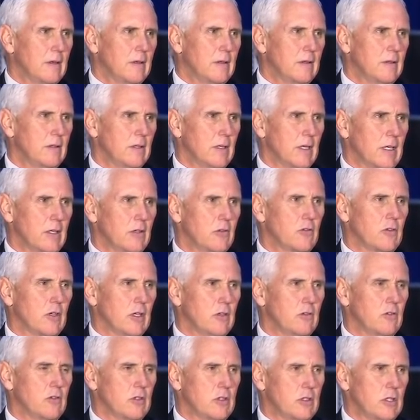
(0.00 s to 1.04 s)
the United
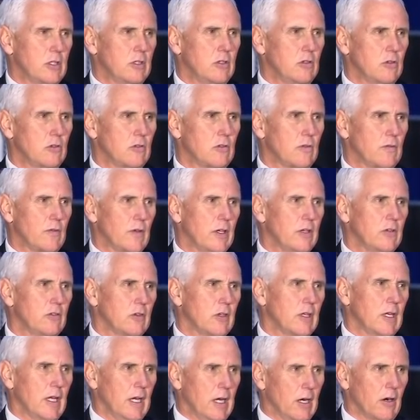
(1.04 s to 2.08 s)
States continues to face
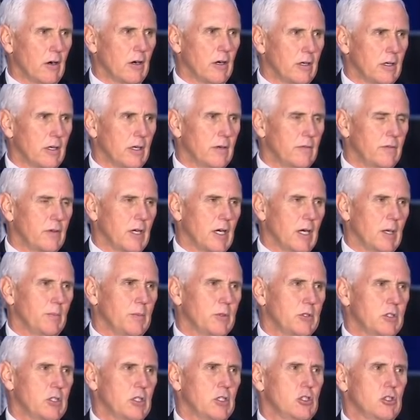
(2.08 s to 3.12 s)
an era of
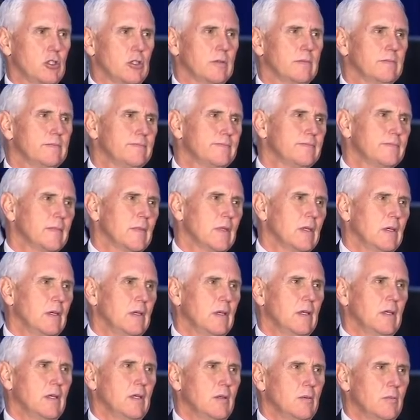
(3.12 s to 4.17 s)
competition.
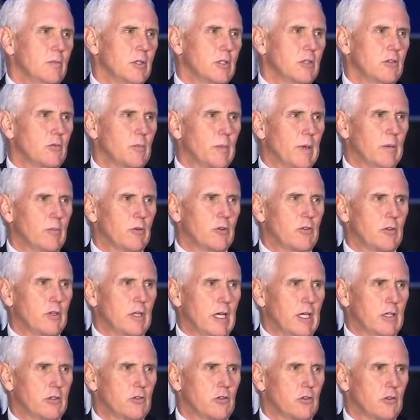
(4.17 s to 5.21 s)
But as members of
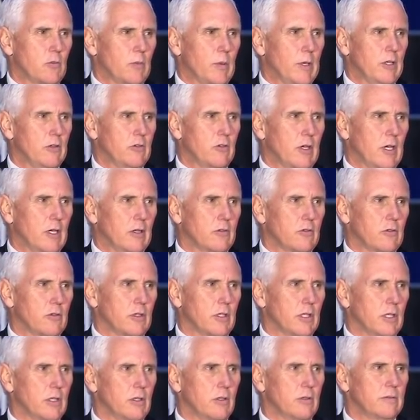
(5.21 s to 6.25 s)
the National Space Council
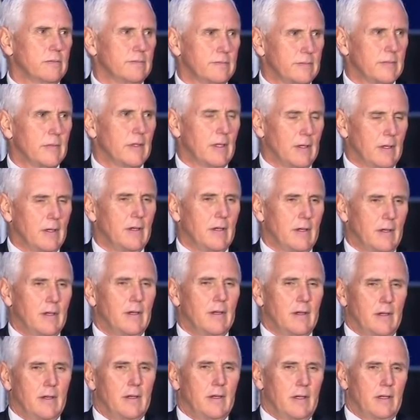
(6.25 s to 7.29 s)
know,
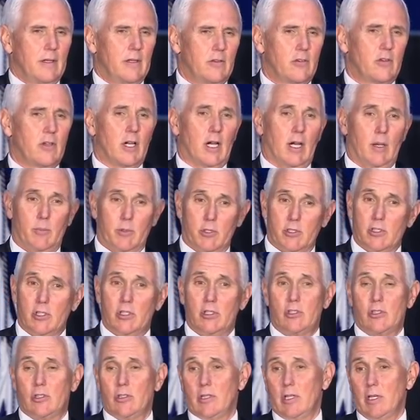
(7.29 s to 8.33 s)
it's a
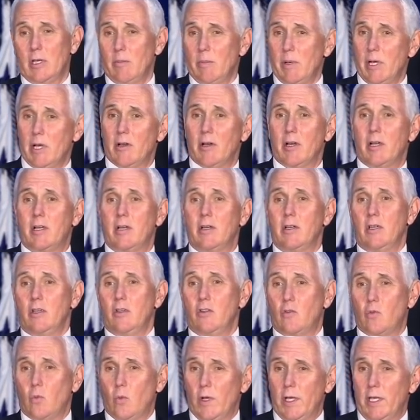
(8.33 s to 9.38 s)
competition that America
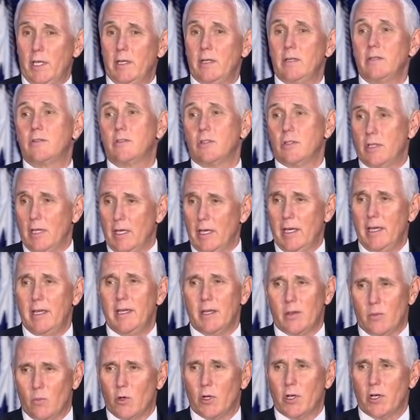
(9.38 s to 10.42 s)
is winning today,
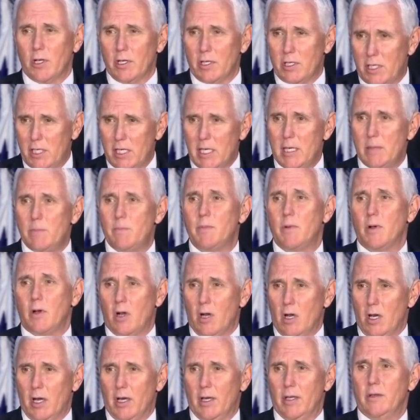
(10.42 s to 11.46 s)
and we're going to keep
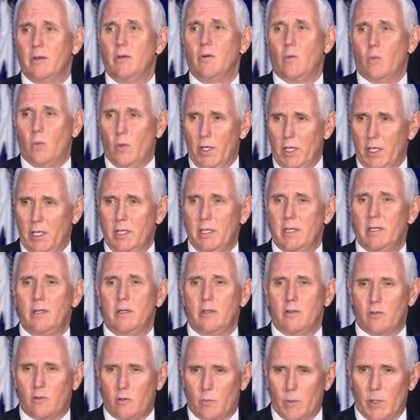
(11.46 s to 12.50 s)
on winning
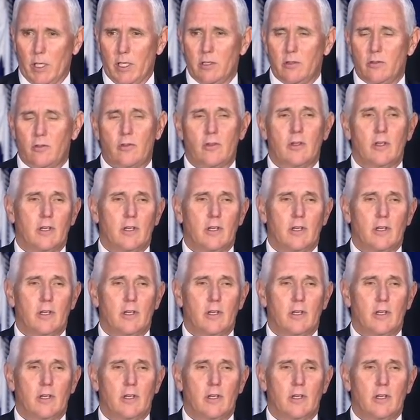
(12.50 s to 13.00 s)
in space